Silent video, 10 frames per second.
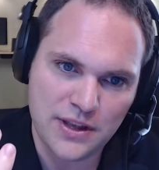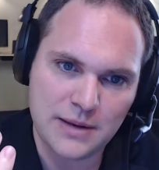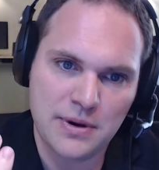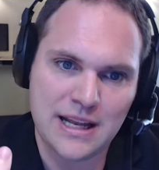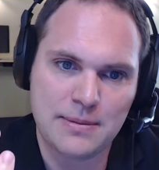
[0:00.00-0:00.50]

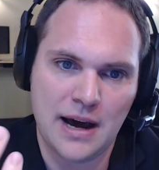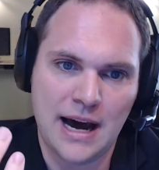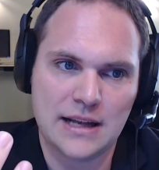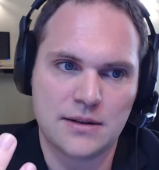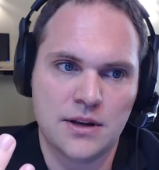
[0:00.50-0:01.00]
anybody about how
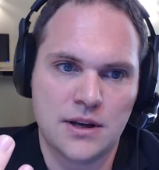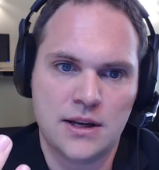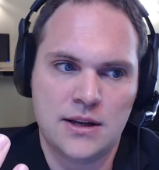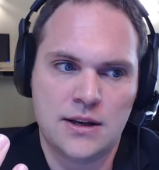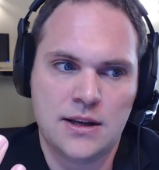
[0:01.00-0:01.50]
to,
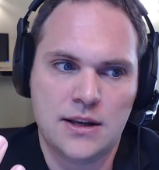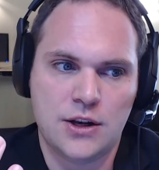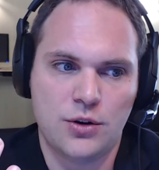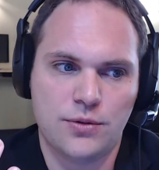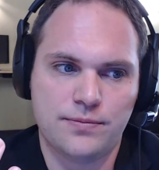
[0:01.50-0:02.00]
you
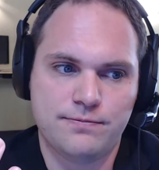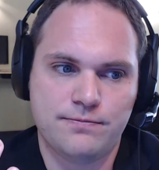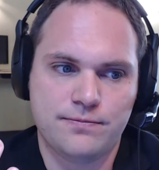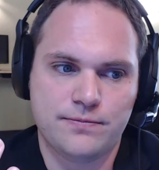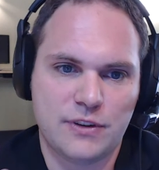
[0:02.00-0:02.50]
know,
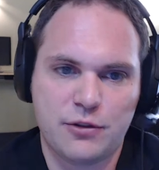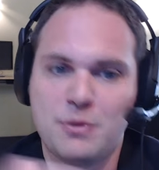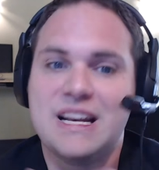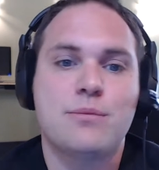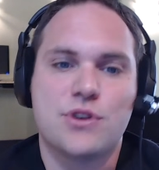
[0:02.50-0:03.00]
from a
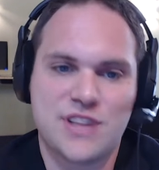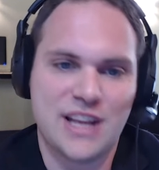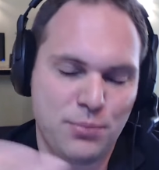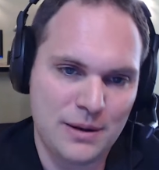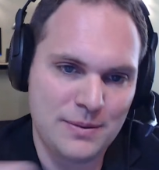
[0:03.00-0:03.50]
number
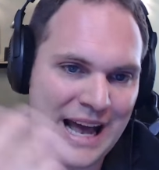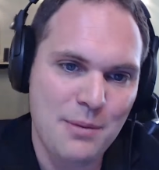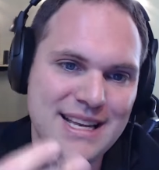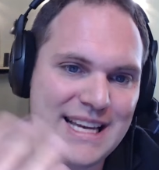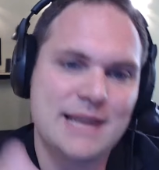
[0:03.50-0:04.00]
standpoint? I mean, how
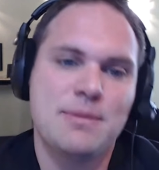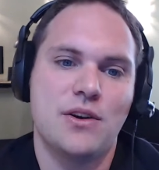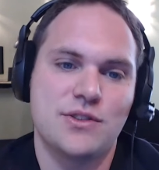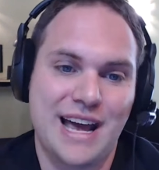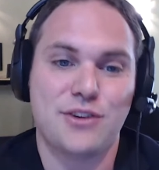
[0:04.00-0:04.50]
many
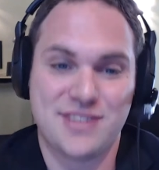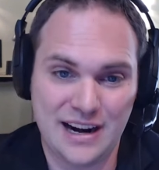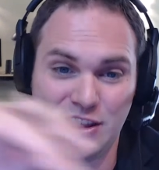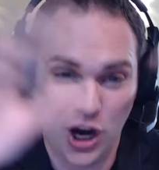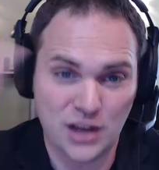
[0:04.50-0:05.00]
emails outside
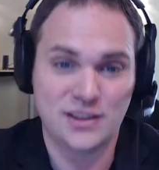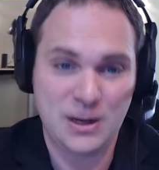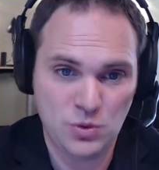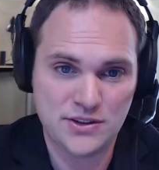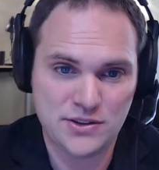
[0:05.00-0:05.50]
of the
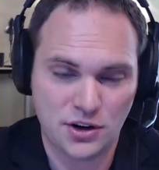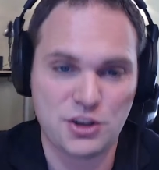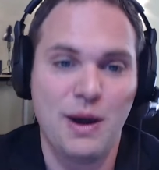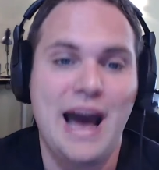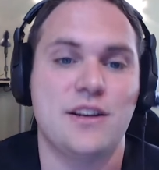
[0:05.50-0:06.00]
online ones are
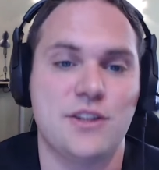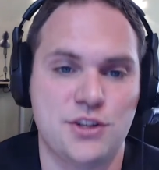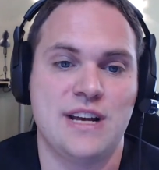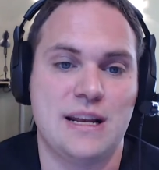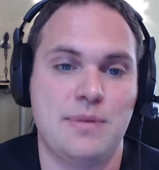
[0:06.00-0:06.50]
you adding to
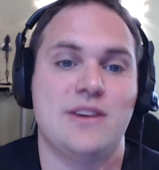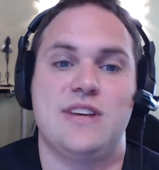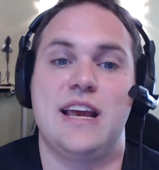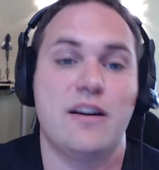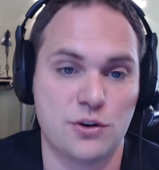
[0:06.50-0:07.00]
your database,
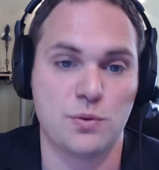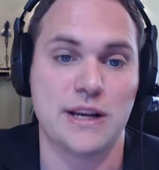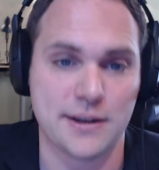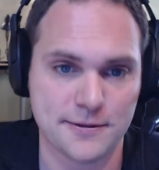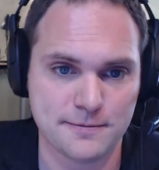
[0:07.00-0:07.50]
say every
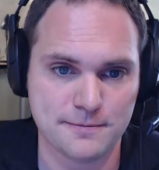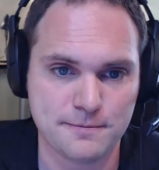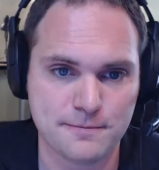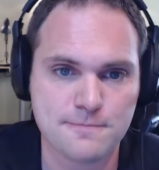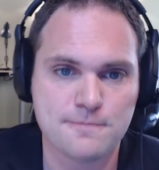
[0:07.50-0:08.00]
week?
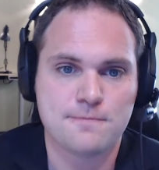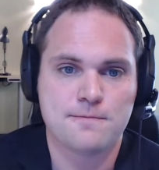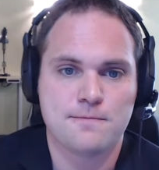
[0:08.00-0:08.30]
Every